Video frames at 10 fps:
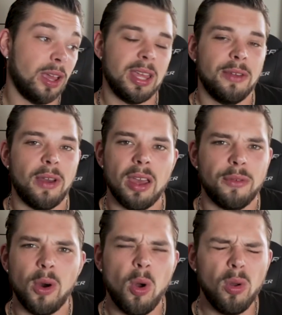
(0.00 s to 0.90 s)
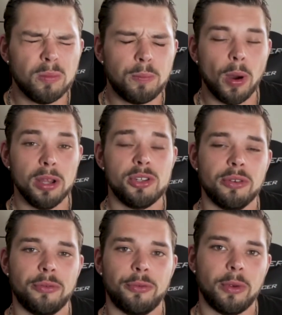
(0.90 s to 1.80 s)
if I have a whole bunch
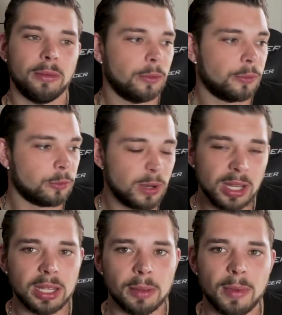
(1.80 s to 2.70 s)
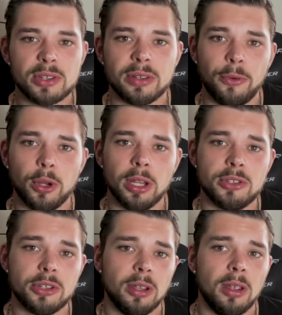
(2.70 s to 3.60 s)
of really amazing
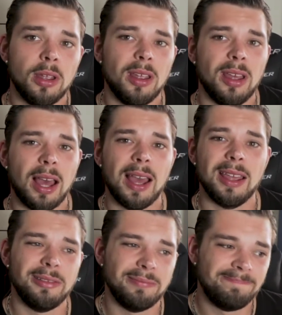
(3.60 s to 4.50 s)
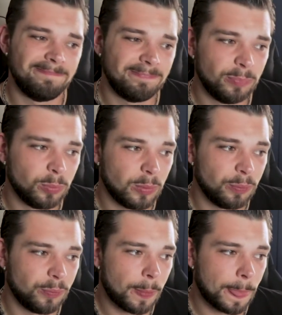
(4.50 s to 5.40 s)
footage, I
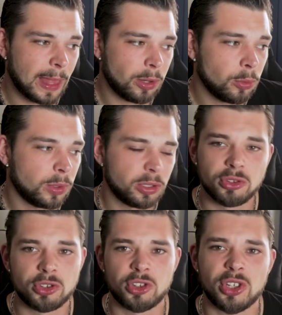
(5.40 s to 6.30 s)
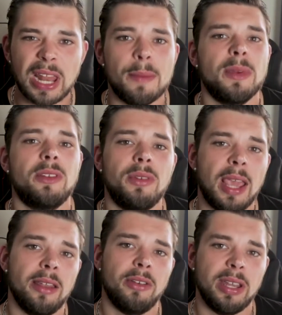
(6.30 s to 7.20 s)
don't want to slam it
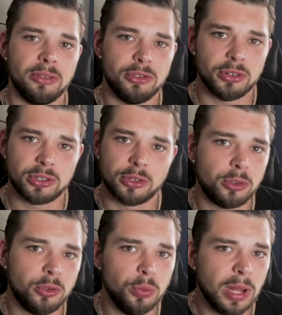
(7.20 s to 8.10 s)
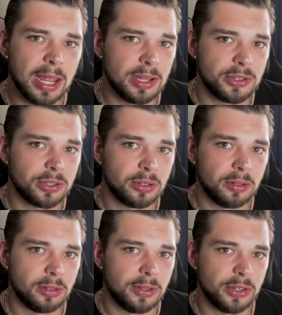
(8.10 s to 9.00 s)
together in just 2 days,
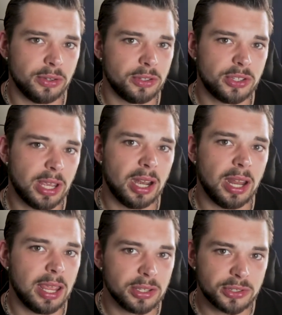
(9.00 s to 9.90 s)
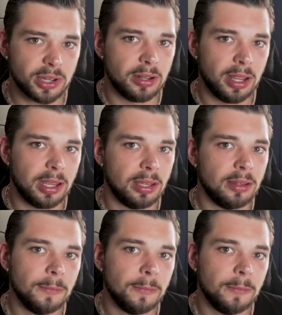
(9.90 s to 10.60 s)
Saturday and Sunday,